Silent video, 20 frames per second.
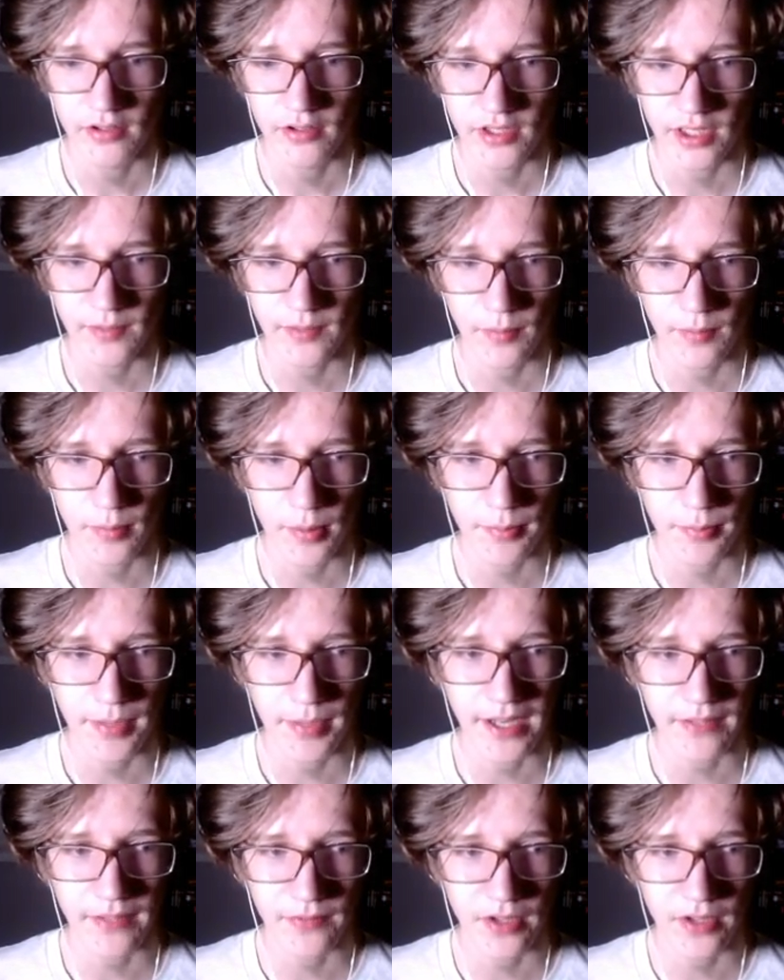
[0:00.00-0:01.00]
Give him the
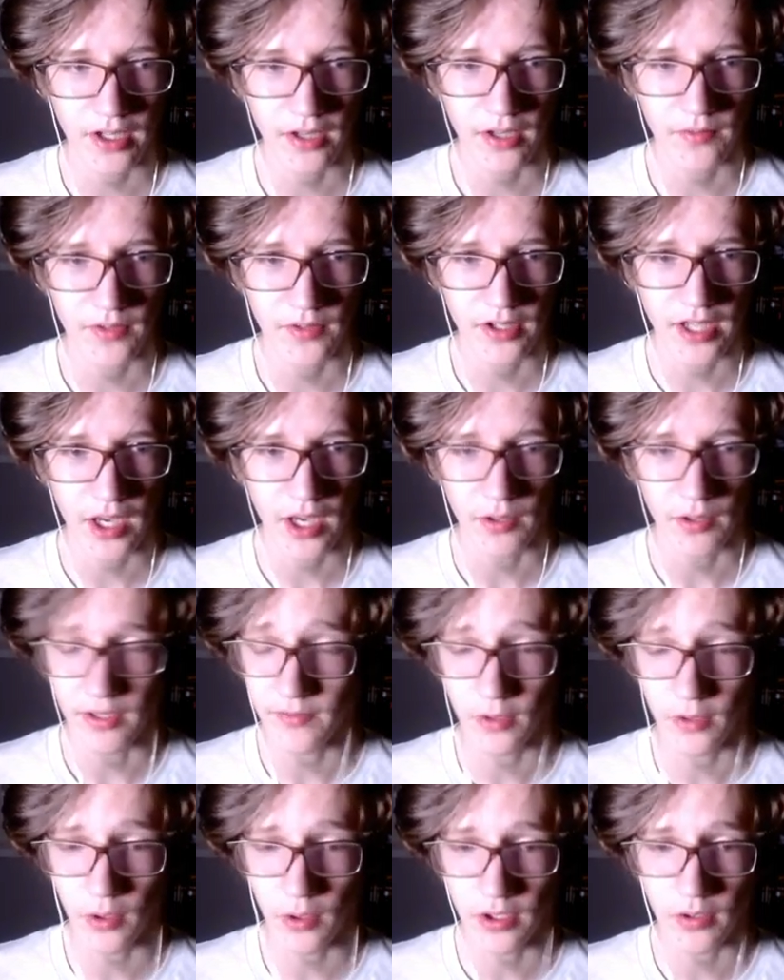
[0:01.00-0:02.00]
benefit of the doubt,
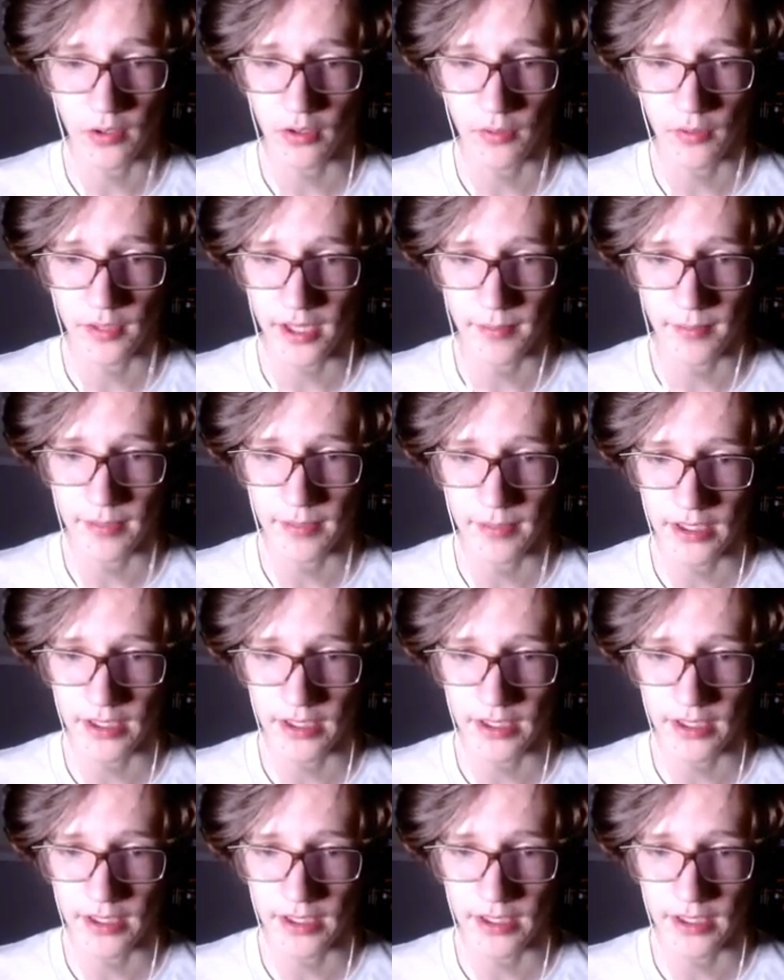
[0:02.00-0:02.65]
even though I don't know what that means.